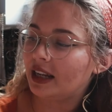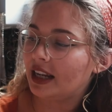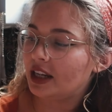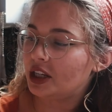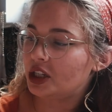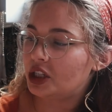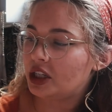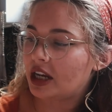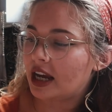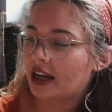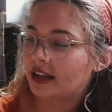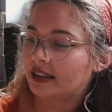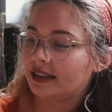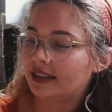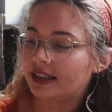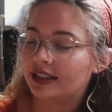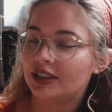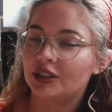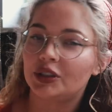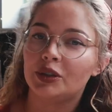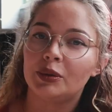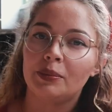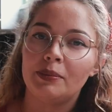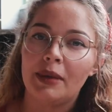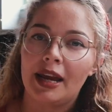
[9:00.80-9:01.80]
planchette
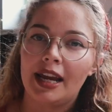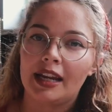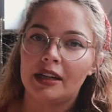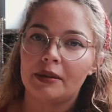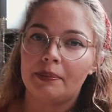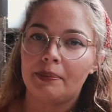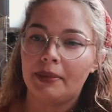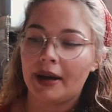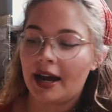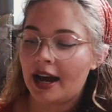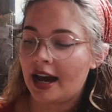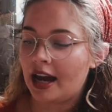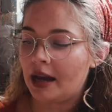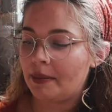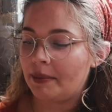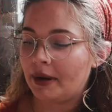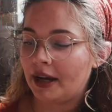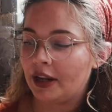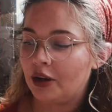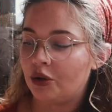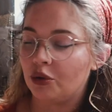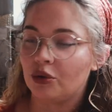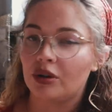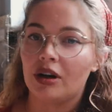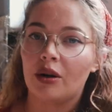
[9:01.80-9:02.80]
is made by
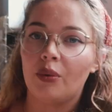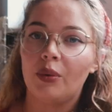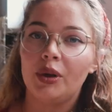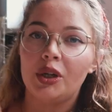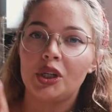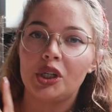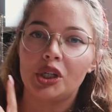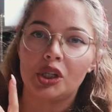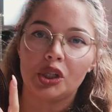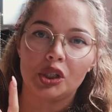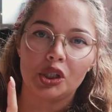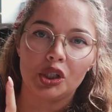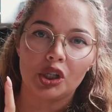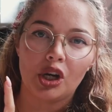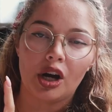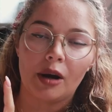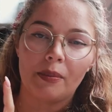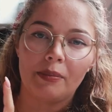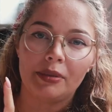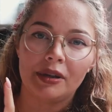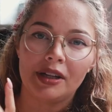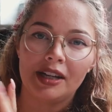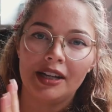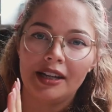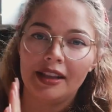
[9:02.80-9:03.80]
Pandora Witch
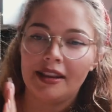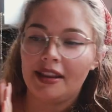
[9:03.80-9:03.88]
Shop.